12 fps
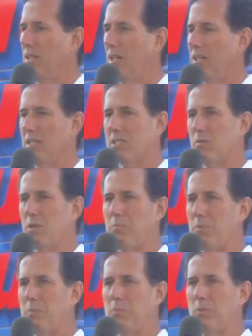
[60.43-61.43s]
unless we
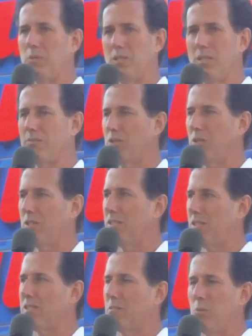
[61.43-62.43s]
have people who live good and
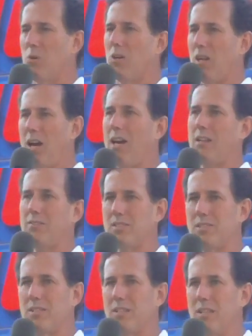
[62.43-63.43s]
decent moral
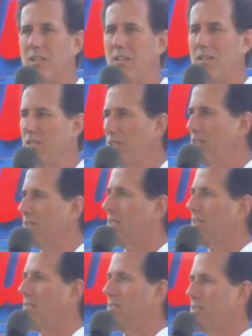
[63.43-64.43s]
lives. Look at
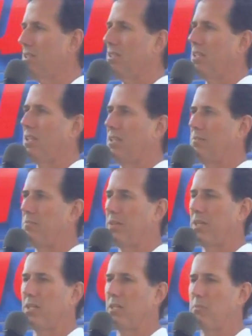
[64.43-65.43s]

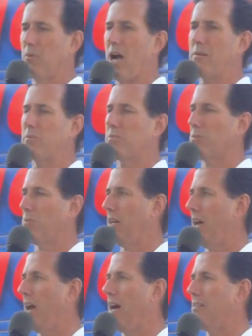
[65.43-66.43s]
the problems that we
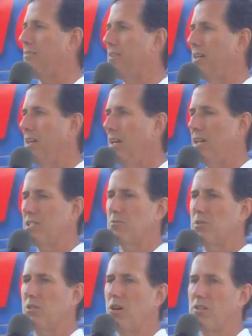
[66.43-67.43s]
have as a
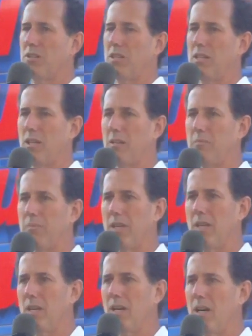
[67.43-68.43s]
result of the
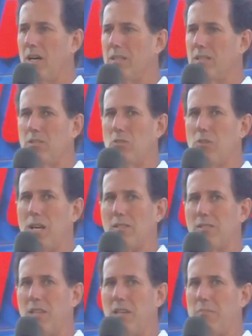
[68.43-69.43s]

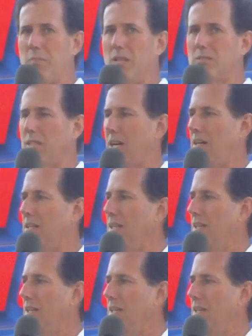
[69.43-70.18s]
2008 meltdown.